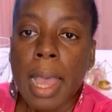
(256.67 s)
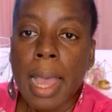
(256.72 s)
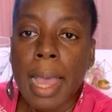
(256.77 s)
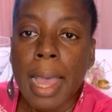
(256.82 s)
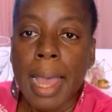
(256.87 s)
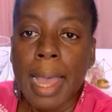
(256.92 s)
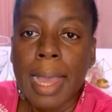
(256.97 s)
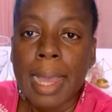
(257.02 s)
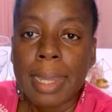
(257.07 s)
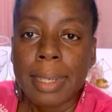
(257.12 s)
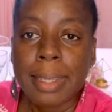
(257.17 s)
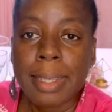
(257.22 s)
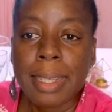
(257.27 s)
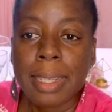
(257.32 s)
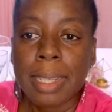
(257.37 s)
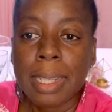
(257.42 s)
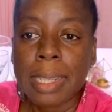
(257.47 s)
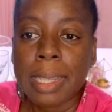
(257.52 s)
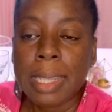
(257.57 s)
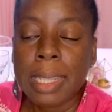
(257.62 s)
at
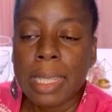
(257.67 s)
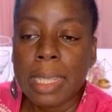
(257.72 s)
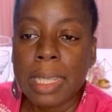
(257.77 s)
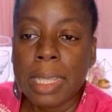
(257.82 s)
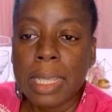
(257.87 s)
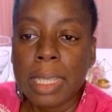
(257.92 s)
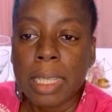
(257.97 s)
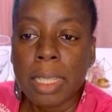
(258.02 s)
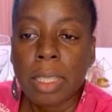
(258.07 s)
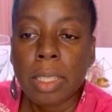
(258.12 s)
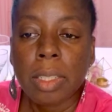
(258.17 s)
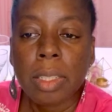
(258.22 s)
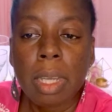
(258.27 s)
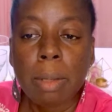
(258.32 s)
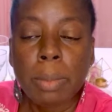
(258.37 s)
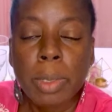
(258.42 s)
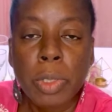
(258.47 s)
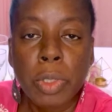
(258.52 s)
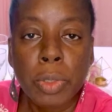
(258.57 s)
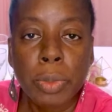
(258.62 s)
the
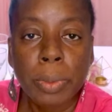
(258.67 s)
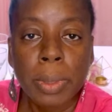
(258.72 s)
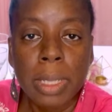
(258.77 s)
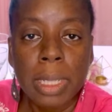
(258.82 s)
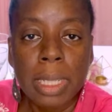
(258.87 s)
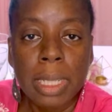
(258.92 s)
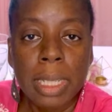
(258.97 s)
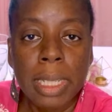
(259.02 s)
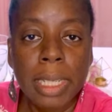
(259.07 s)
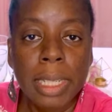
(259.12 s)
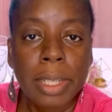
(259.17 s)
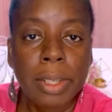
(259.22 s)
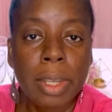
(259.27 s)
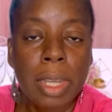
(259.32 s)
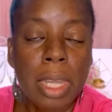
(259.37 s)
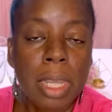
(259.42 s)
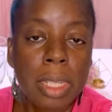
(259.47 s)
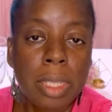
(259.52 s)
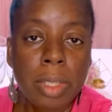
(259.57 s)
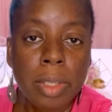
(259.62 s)
DoubleTree here
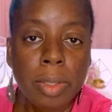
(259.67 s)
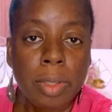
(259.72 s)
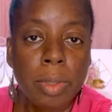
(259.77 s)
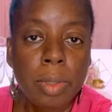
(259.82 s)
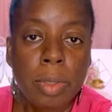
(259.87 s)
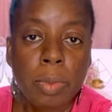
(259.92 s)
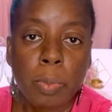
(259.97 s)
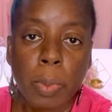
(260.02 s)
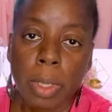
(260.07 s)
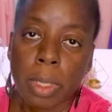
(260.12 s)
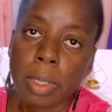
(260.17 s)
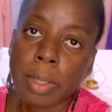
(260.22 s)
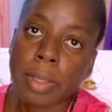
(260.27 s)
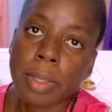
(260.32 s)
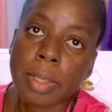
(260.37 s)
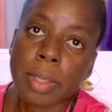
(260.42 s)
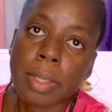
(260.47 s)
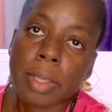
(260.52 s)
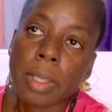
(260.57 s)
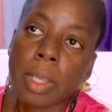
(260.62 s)
in, well,
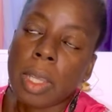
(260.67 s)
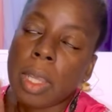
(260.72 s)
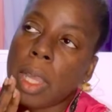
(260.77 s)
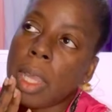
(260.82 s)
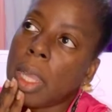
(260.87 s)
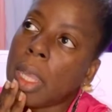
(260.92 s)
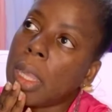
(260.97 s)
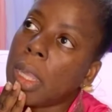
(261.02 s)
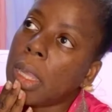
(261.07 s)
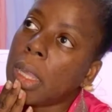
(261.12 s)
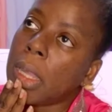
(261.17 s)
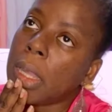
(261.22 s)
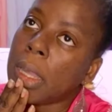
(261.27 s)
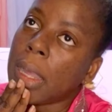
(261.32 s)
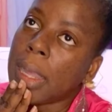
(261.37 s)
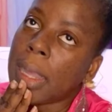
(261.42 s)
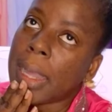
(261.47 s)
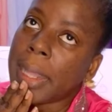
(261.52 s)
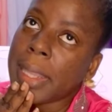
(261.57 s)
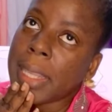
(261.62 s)
it's,
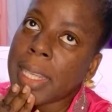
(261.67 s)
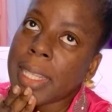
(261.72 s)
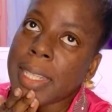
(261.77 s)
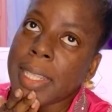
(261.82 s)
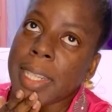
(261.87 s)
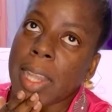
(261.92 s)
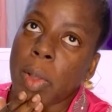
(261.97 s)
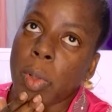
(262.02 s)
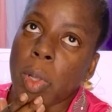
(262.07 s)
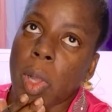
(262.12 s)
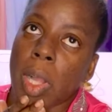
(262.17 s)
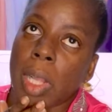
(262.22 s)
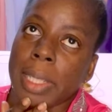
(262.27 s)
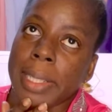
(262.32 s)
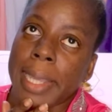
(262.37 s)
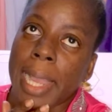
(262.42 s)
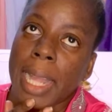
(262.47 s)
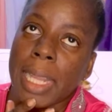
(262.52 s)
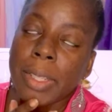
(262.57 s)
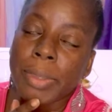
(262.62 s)
I think it's now
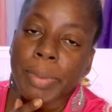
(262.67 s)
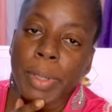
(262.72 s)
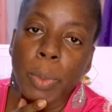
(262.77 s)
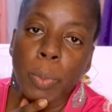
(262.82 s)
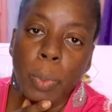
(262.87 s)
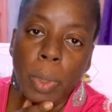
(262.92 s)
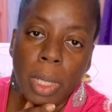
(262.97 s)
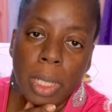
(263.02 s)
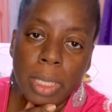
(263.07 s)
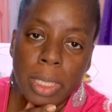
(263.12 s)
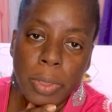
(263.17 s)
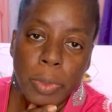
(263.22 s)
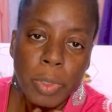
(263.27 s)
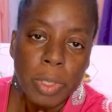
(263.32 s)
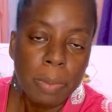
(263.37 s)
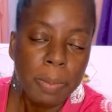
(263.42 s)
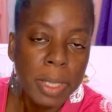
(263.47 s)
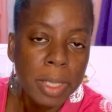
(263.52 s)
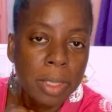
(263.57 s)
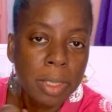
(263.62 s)
called Gallery One. It
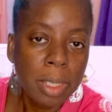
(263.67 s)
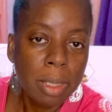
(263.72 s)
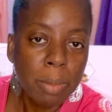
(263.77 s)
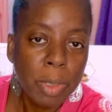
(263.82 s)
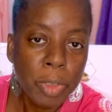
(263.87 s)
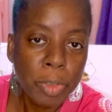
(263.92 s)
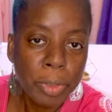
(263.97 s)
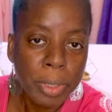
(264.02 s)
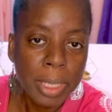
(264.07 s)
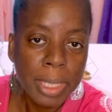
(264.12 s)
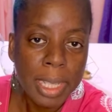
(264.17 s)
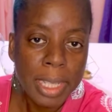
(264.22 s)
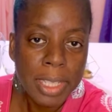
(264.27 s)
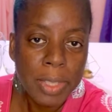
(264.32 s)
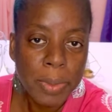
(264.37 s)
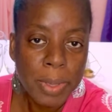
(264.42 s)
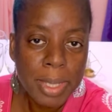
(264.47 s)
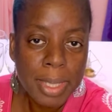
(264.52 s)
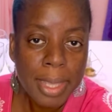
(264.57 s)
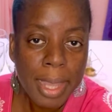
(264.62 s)
used to be the DoubleTree Guest
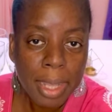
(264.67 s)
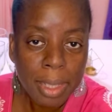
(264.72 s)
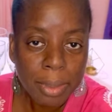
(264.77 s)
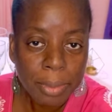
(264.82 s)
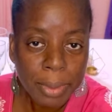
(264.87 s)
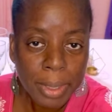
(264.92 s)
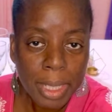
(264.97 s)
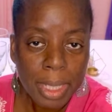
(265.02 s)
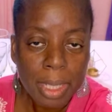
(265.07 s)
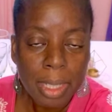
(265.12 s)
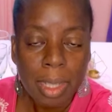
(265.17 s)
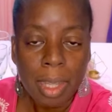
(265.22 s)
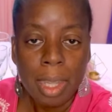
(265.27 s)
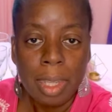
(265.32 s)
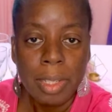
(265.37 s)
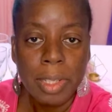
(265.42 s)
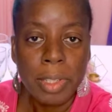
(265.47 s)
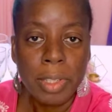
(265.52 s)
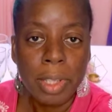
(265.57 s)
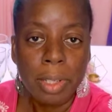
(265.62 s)
Suites Galleria
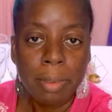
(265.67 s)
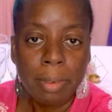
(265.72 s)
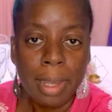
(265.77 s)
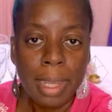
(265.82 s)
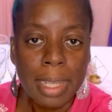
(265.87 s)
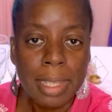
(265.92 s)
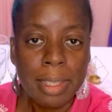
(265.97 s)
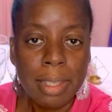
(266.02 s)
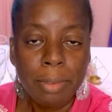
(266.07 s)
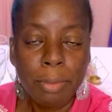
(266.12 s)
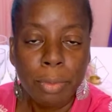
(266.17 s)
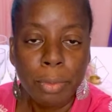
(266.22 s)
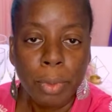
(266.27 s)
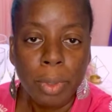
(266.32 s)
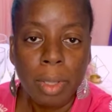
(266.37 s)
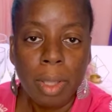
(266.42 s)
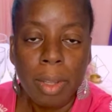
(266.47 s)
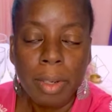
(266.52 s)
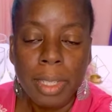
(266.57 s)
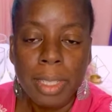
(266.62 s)
on Sunrise in
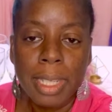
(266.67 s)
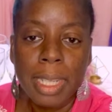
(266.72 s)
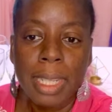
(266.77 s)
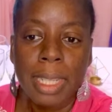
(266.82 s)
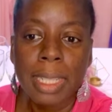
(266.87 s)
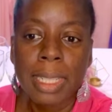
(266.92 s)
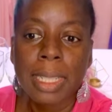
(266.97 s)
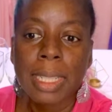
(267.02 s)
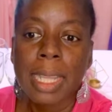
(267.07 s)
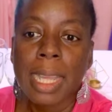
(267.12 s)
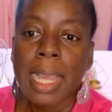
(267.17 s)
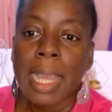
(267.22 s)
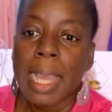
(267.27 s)
Fort Lauderdale.